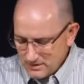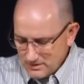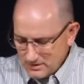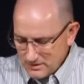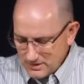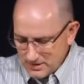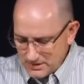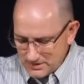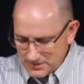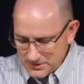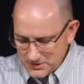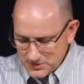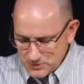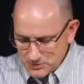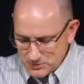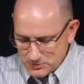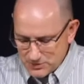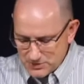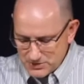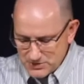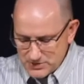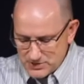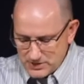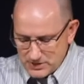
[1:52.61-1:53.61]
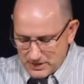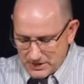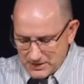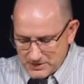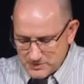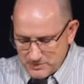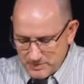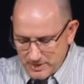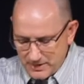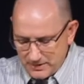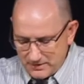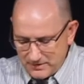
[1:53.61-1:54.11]
And this was God's
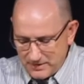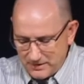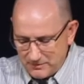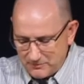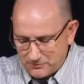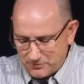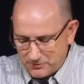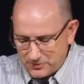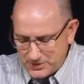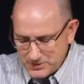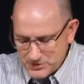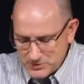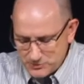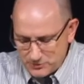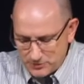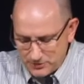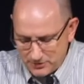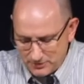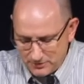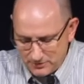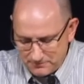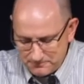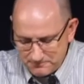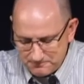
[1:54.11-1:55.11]
mandate for Israel.